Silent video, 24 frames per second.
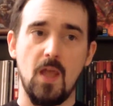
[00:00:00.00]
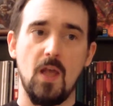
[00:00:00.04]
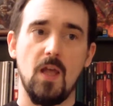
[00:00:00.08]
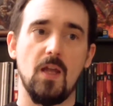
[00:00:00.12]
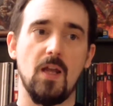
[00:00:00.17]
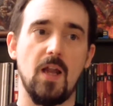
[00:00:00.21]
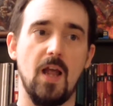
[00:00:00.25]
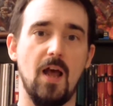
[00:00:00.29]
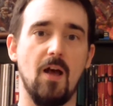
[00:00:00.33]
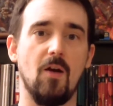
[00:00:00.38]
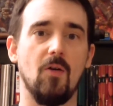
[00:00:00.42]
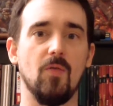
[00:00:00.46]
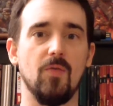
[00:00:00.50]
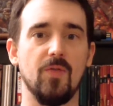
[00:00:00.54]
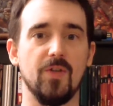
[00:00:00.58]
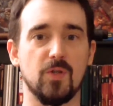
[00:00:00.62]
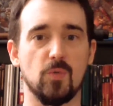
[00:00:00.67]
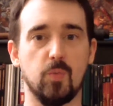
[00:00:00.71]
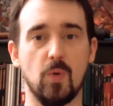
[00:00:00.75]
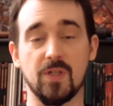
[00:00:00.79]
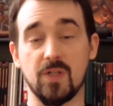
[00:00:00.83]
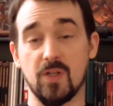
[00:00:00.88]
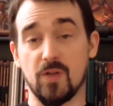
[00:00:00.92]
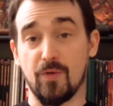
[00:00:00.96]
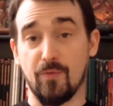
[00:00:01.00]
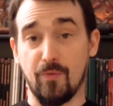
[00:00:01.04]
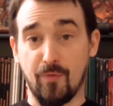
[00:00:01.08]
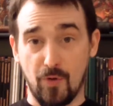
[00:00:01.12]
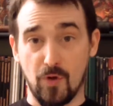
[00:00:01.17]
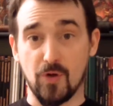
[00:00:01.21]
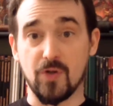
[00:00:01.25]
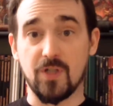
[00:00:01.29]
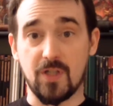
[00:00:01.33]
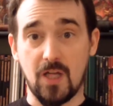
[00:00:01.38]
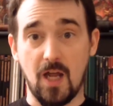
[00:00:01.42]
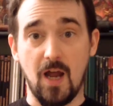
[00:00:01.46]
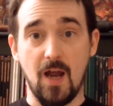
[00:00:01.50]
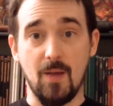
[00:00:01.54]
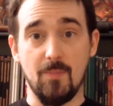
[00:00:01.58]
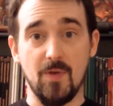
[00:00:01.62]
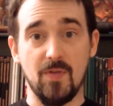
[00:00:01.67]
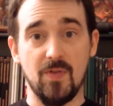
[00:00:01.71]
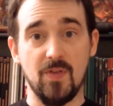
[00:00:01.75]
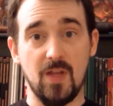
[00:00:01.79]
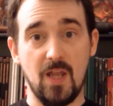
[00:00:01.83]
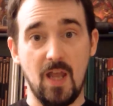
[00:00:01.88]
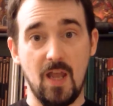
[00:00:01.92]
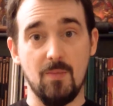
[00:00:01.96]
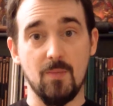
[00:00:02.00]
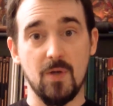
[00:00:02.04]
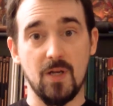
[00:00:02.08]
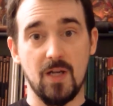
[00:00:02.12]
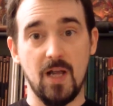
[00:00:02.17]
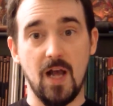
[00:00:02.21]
Now, this wasn't the first time that the game had